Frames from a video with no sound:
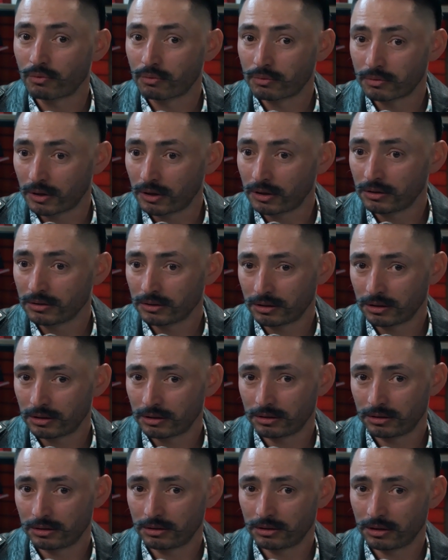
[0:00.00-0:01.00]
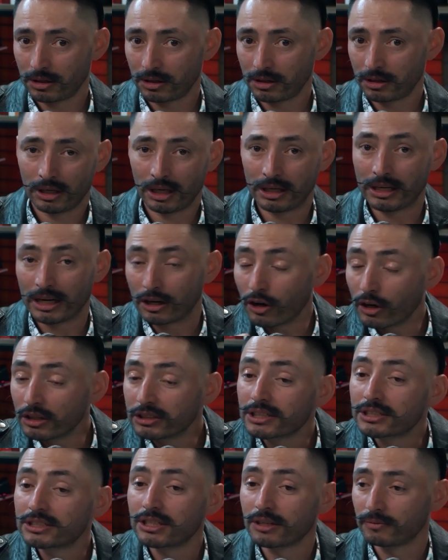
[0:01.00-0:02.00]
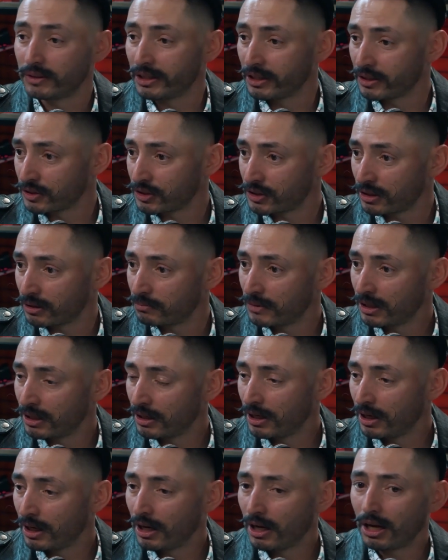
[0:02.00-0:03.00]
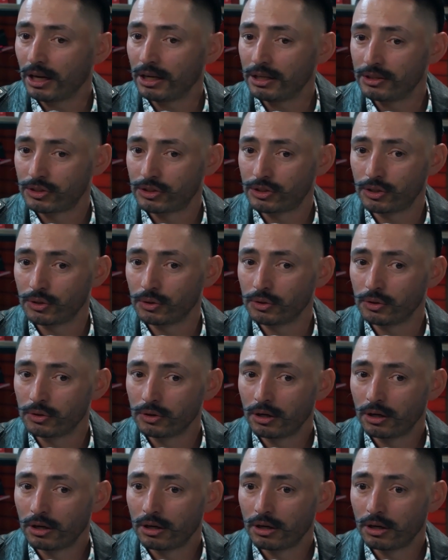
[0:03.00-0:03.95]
role in the context of leadership is to